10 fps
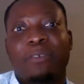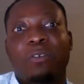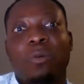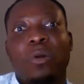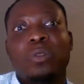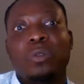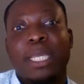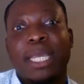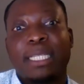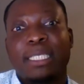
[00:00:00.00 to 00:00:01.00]
if you want
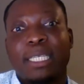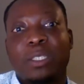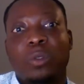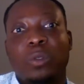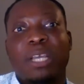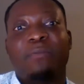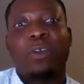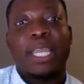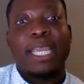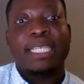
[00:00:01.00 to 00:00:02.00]
to get into
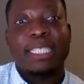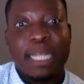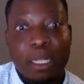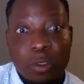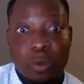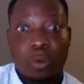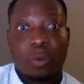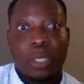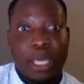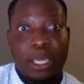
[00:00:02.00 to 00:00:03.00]
the vocational school